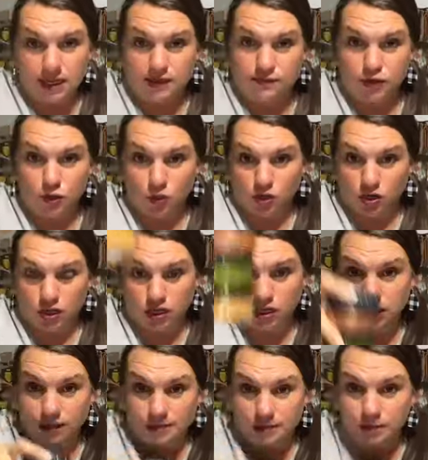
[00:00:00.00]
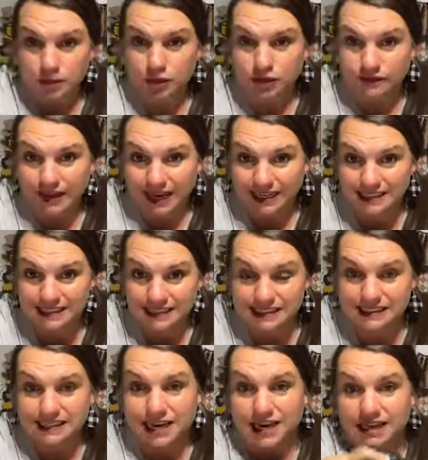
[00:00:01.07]
If you are a club member of A to Z
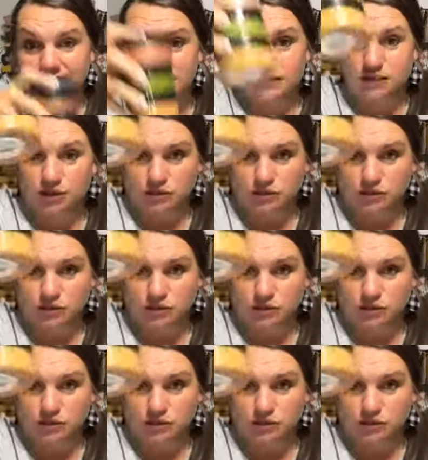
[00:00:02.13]
Designs,